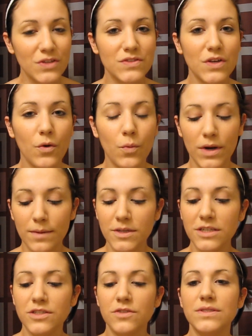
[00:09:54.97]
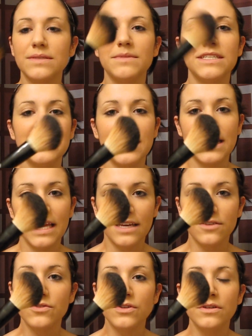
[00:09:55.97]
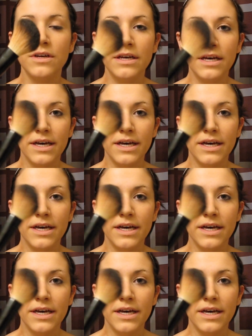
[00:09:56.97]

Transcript: So what I'm going to do is I'm going to take an angle